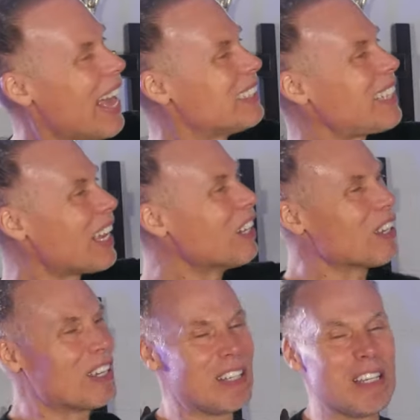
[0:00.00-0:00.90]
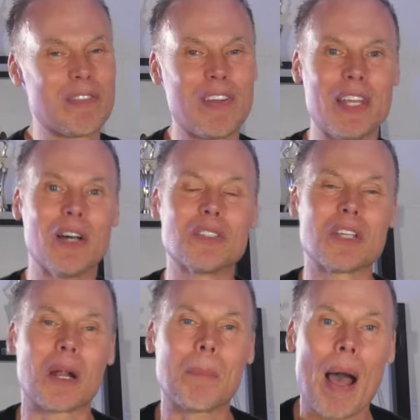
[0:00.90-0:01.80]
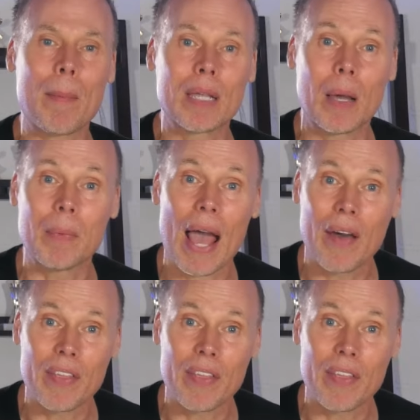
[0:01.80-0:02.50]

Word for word: And take a look at these videos that are popping up now.